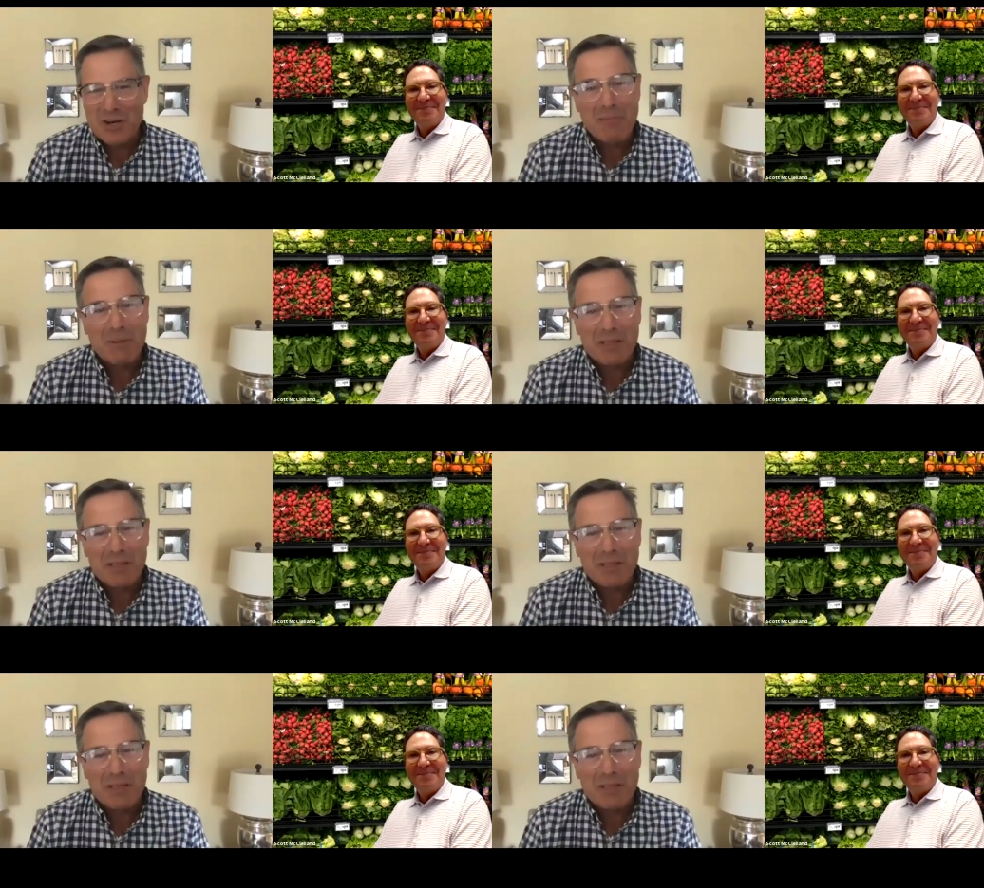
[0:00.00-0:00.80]
Speaker 1: But
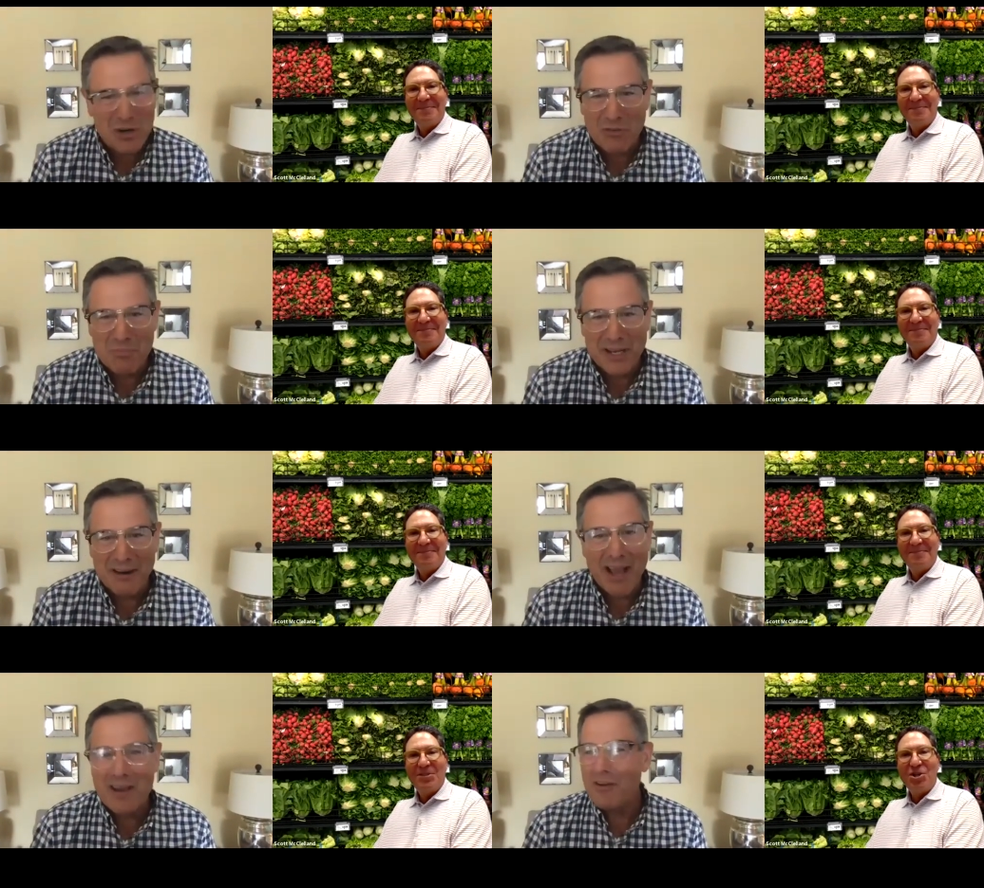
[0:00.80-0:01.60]
thank you so much for being here.
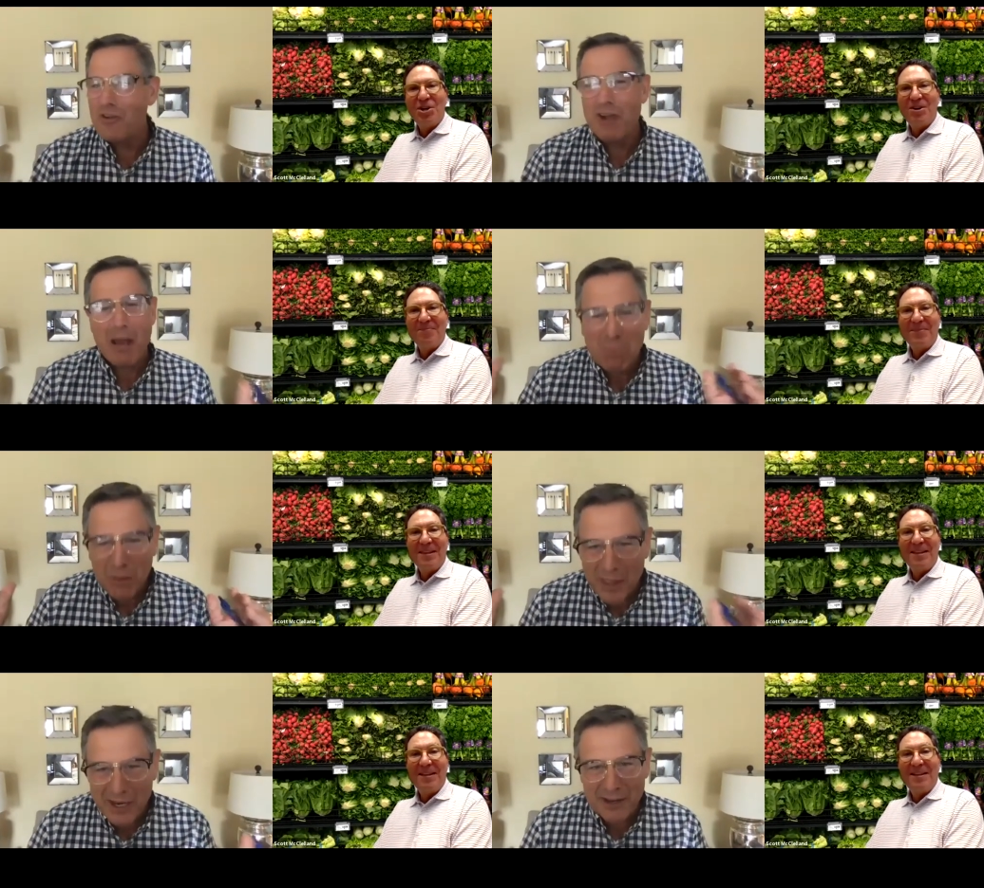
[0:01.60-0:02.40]
I know you've got
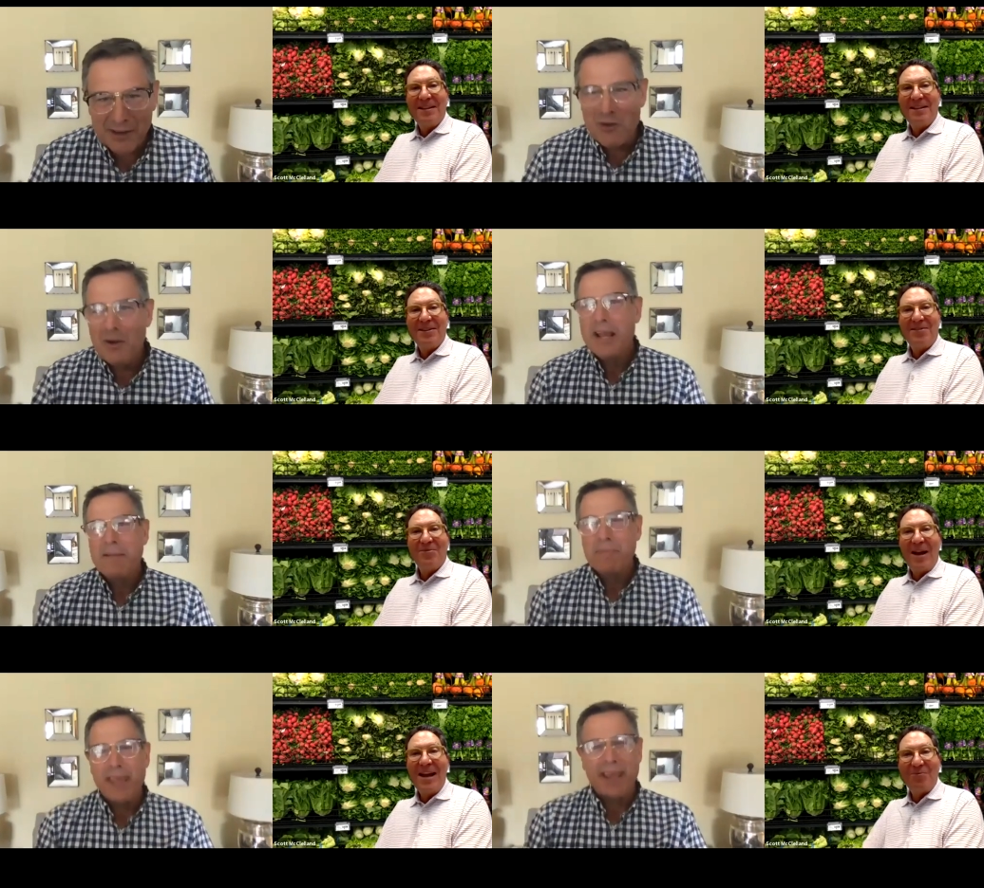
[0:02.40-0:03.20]
plenty to do,
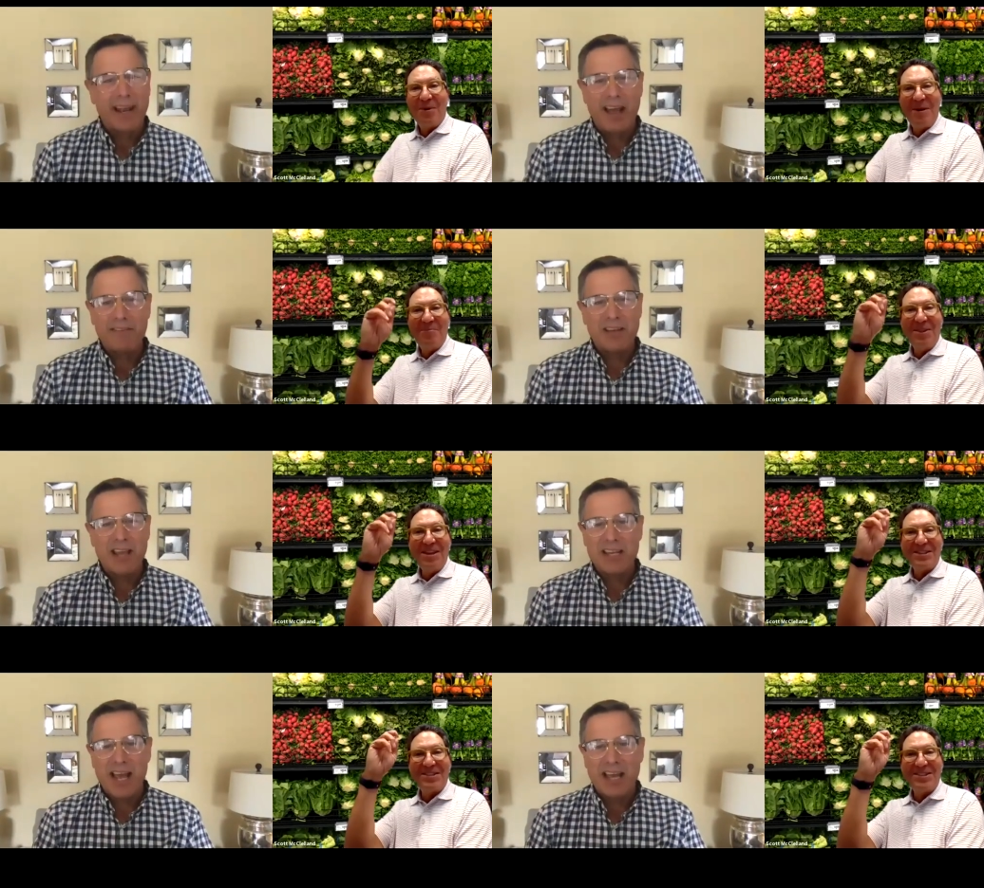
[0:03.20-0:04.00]
and hey, I, I,
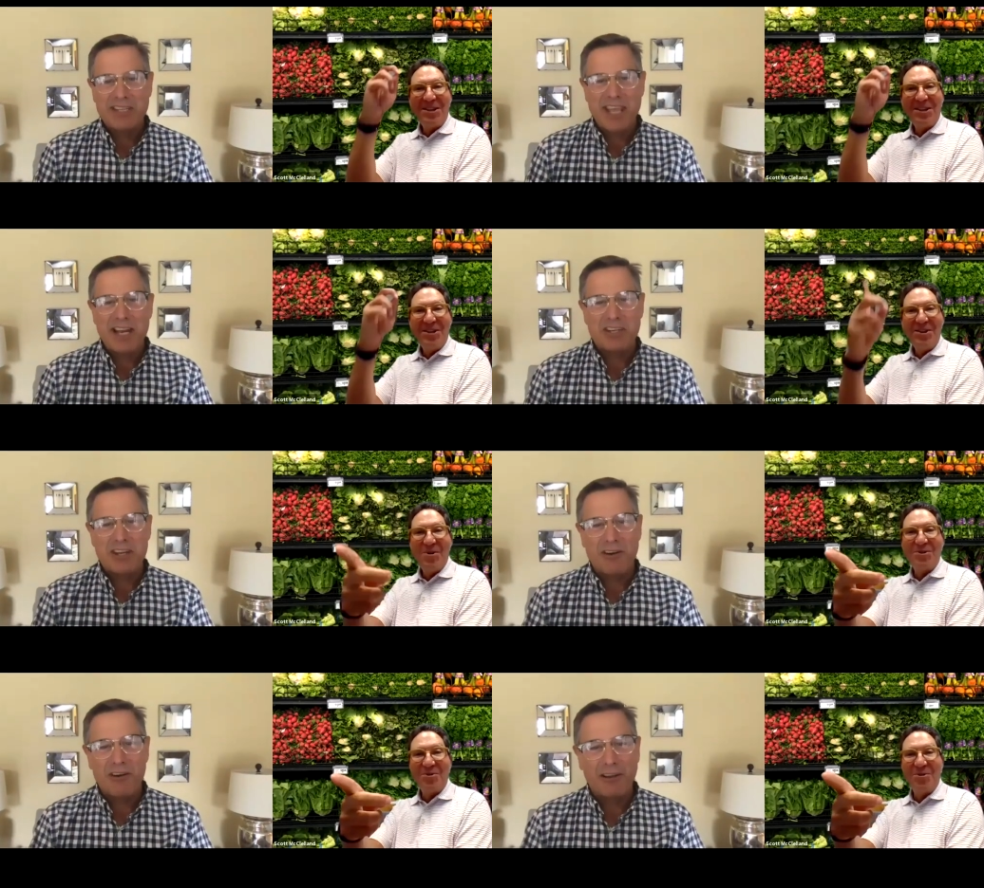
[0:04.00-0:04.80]
I, said it to you
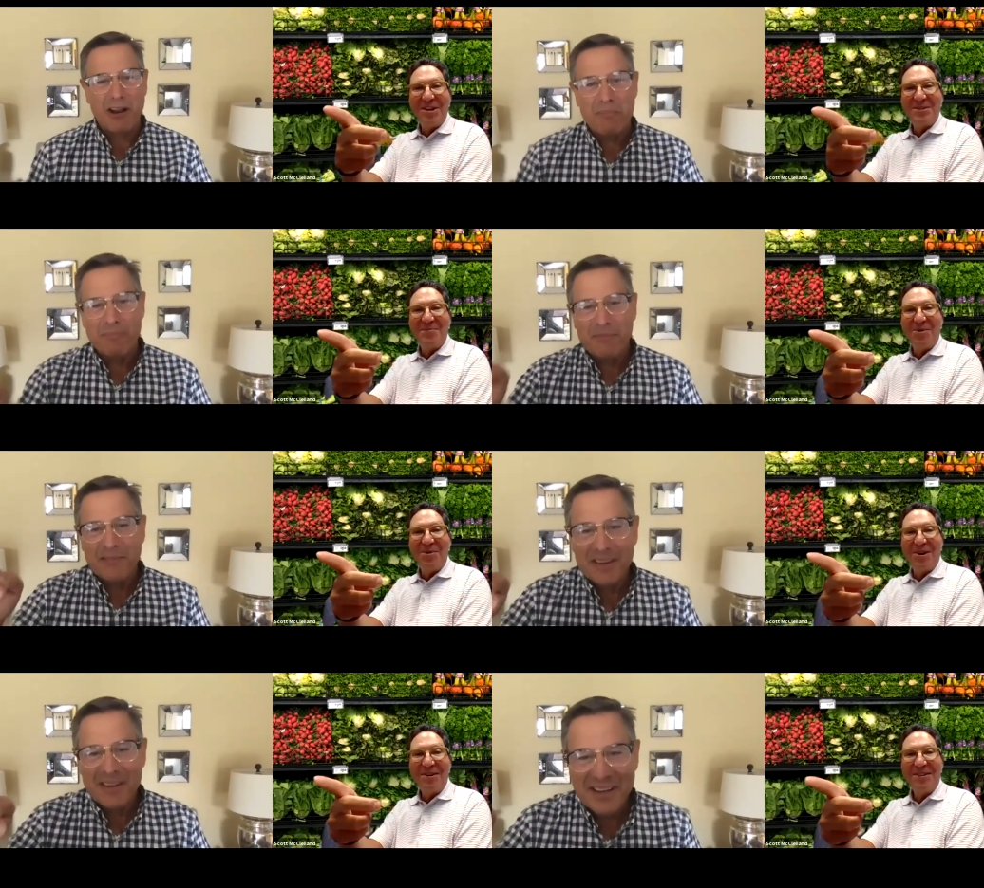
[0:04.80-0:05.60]
earlier.
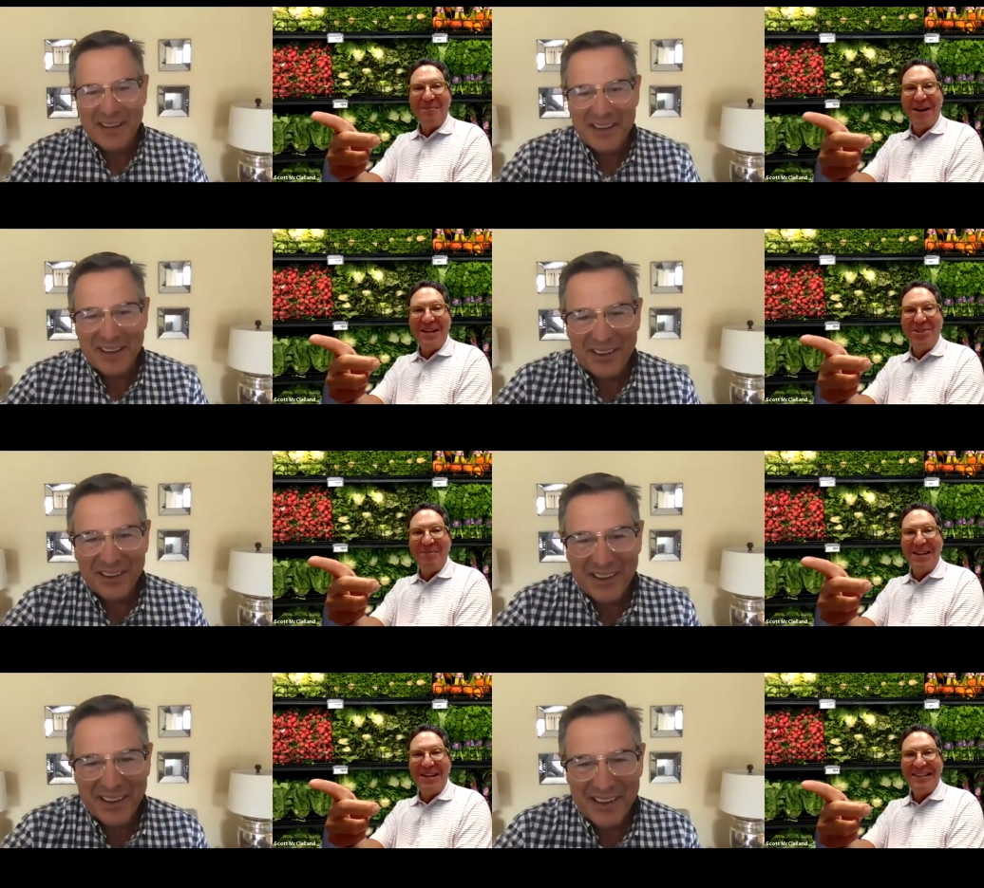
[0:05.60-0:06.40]
more than my
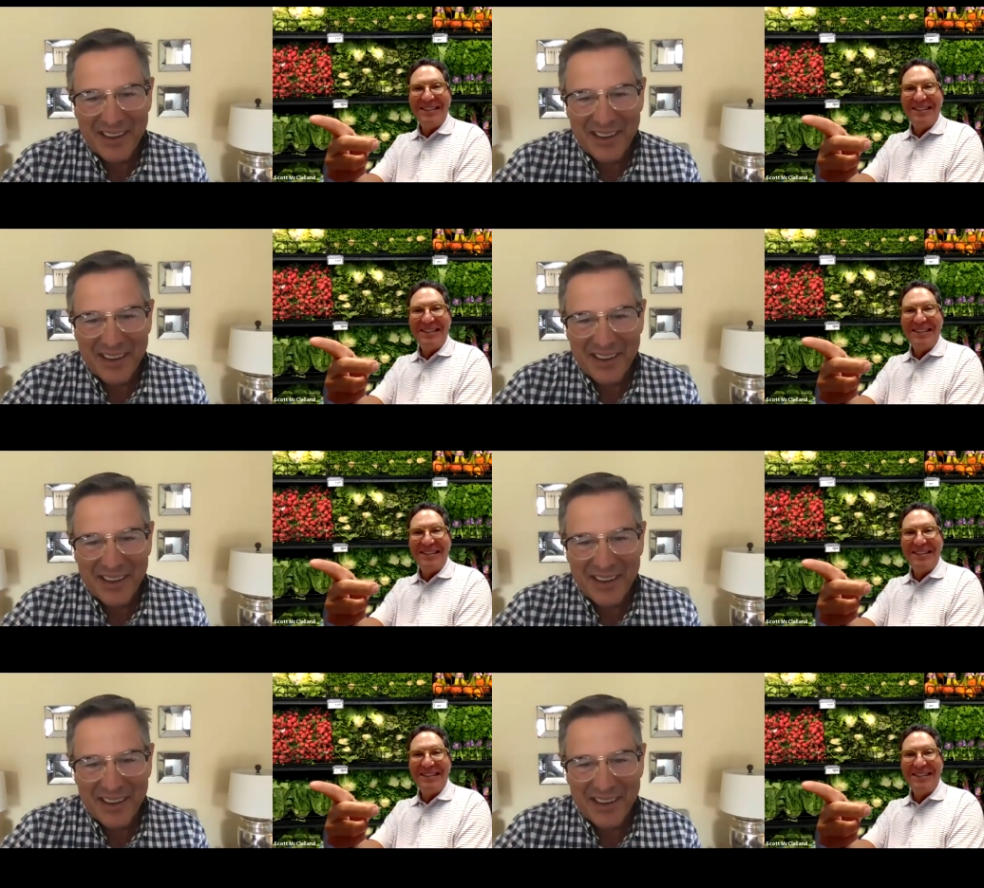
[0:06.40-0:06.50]
HEB.